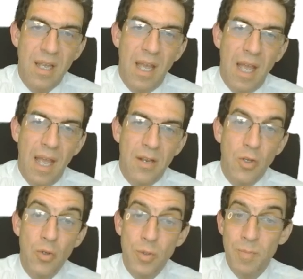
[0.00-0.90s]
and
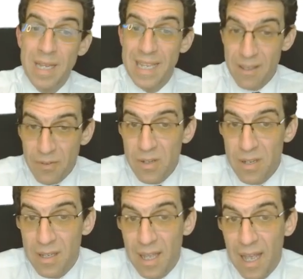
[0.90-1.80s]
who's been given
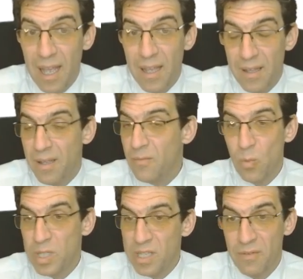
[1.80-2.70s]

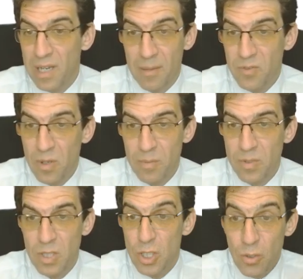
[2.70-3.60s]
whichever laptop.
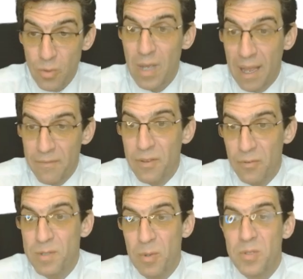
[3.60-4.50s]
You have the
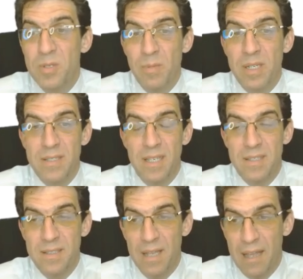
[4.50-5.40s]
responsibility
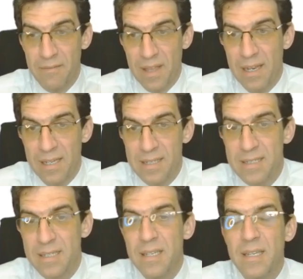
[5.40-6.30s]
to have that
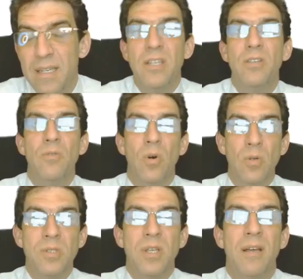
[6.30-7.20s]
list. You
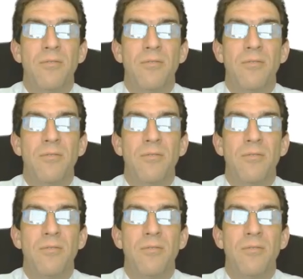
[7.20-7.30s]
also have a